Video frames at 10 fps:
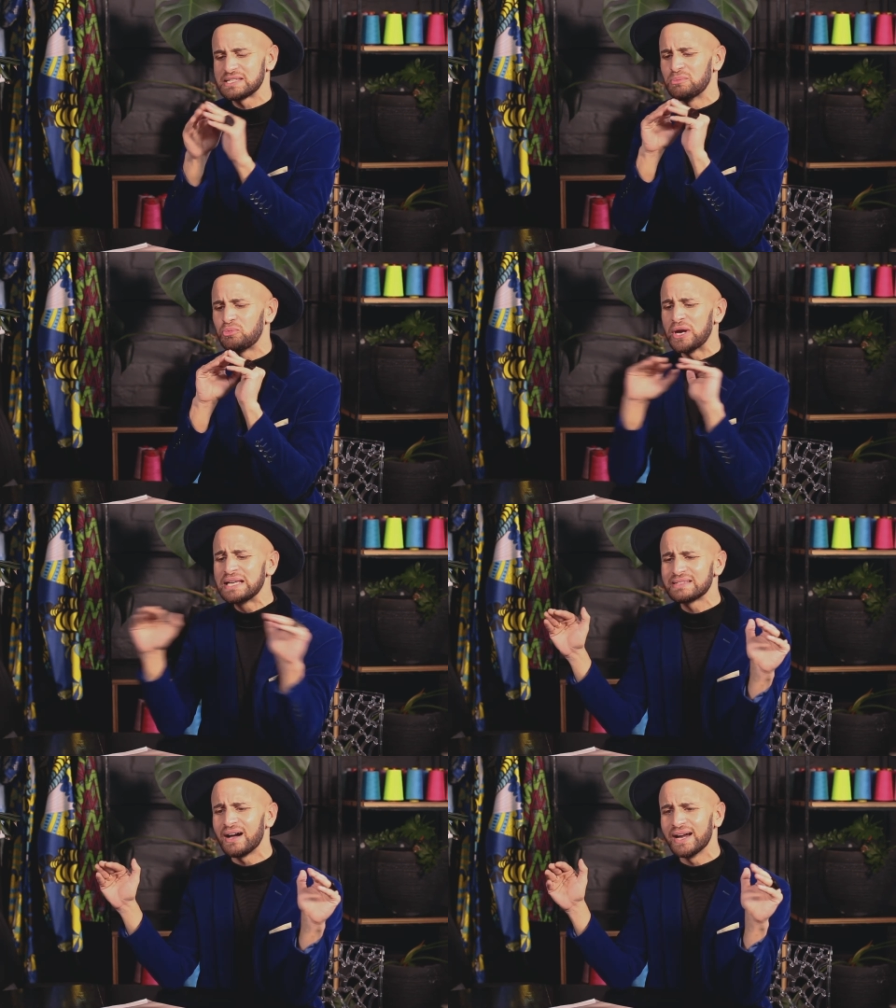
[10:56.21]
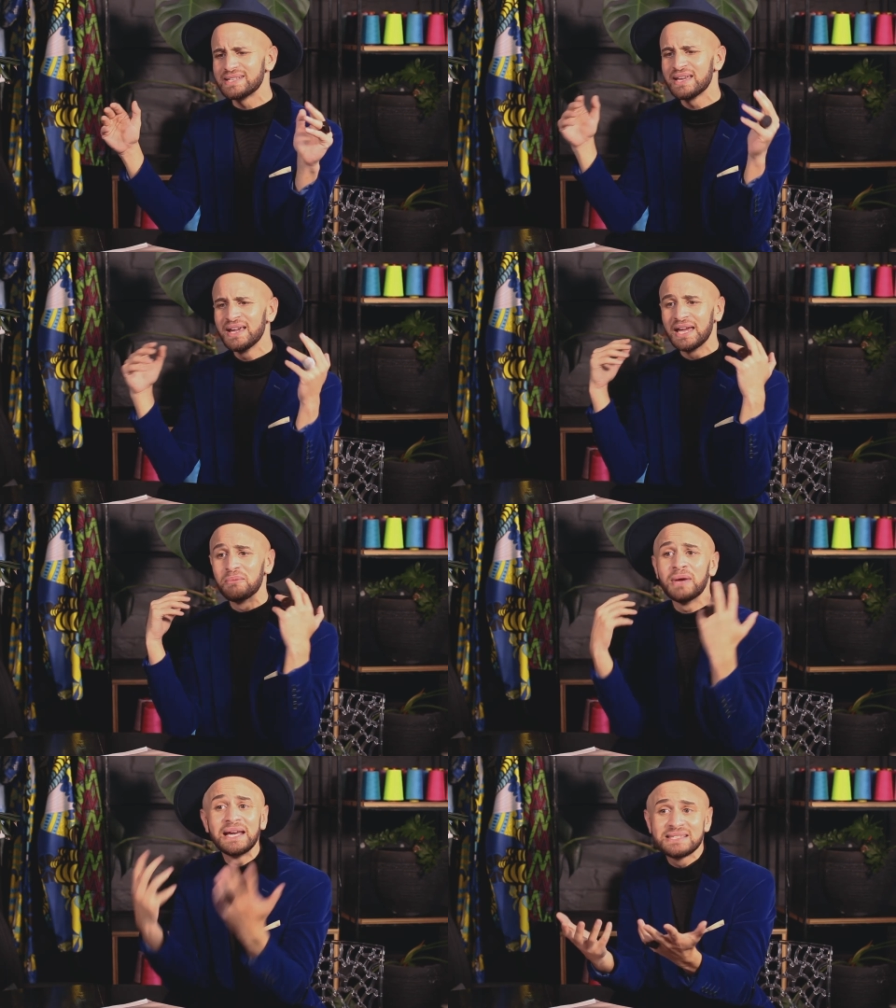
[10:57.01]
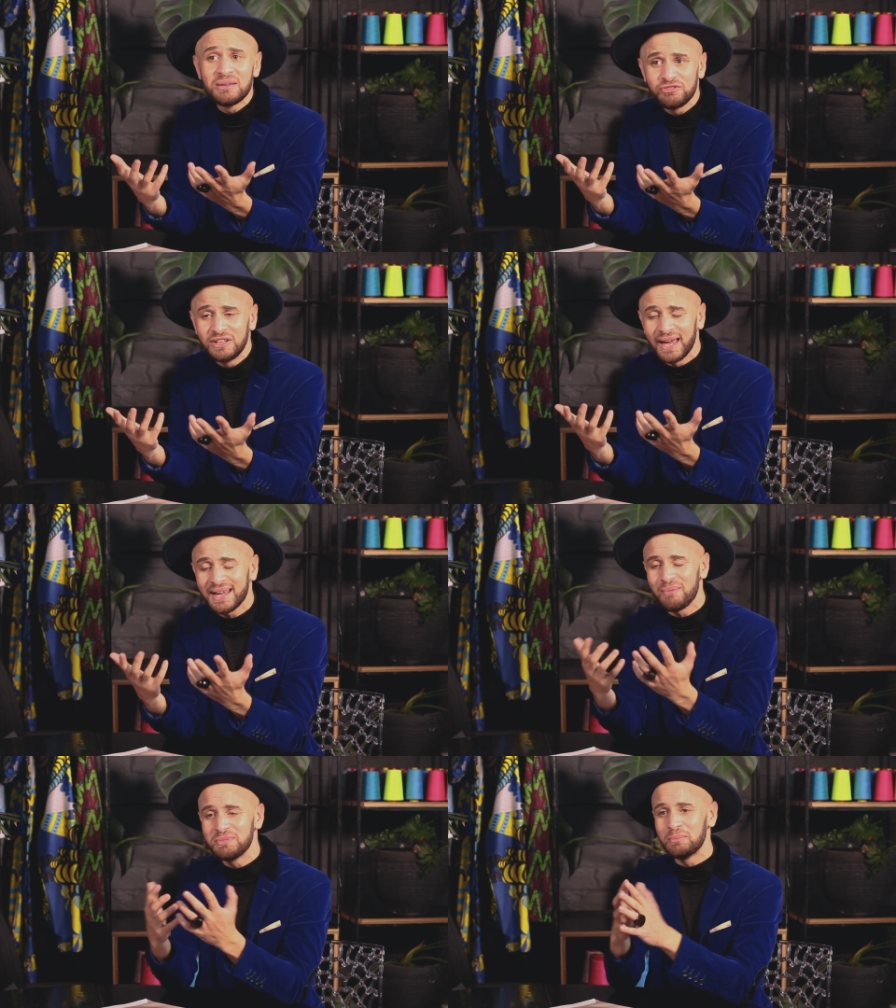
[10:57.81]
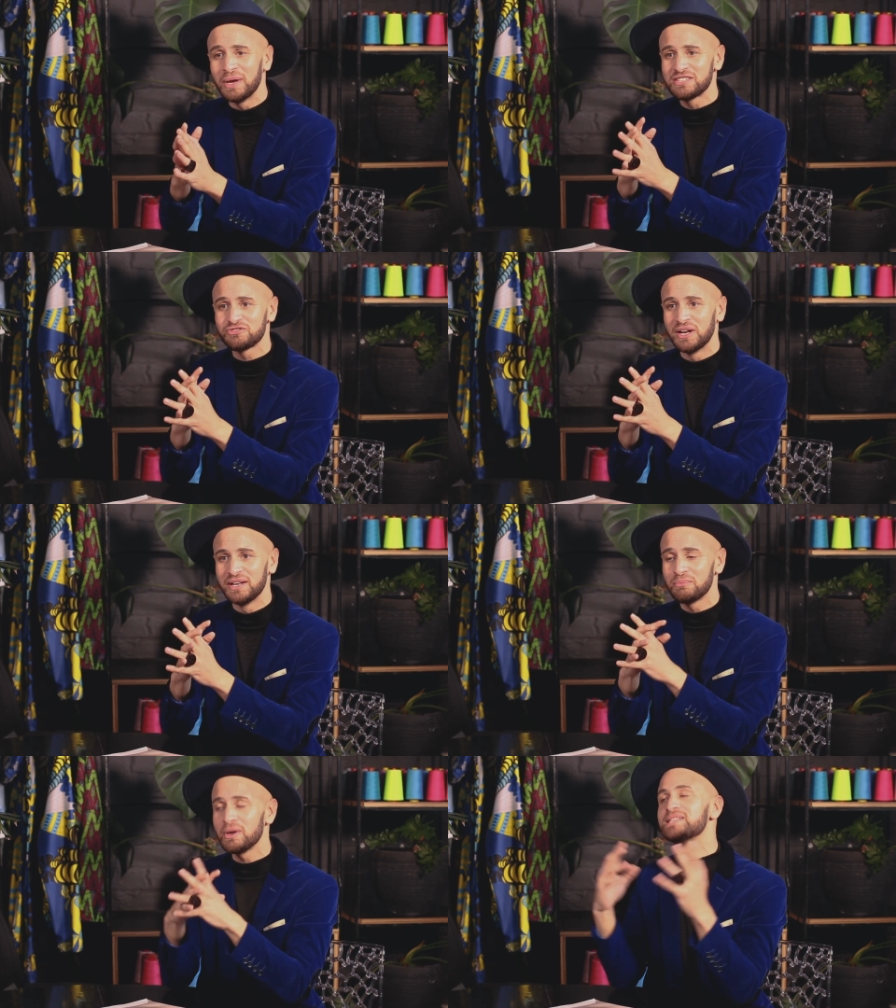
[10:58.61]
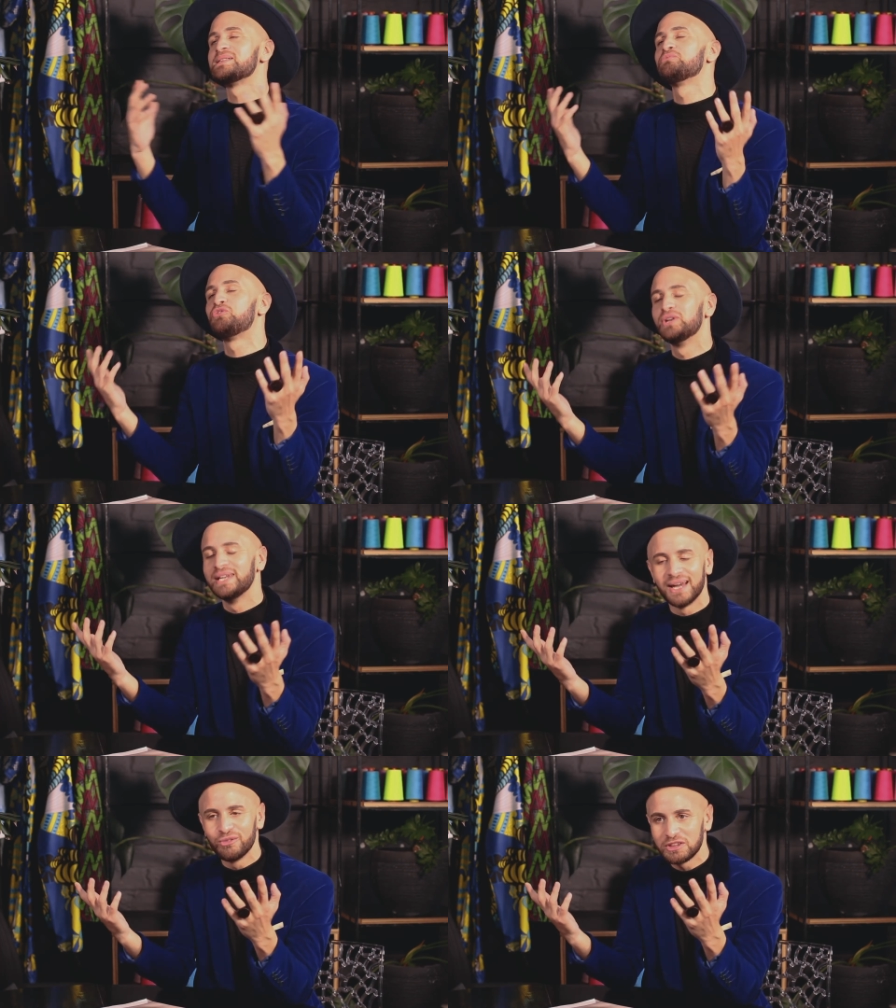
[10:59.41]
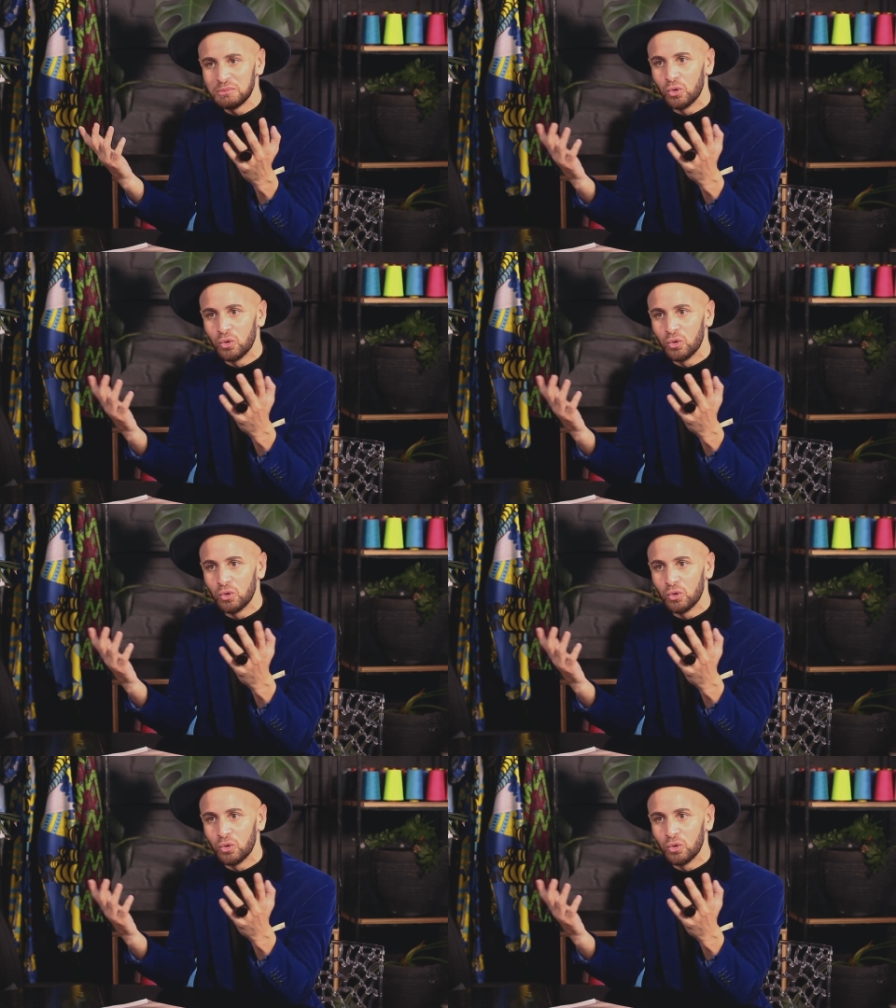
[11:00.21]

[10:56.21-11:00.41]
It breaks the ice, it makes them feel like I'm their best friend, it makes them fall in love with me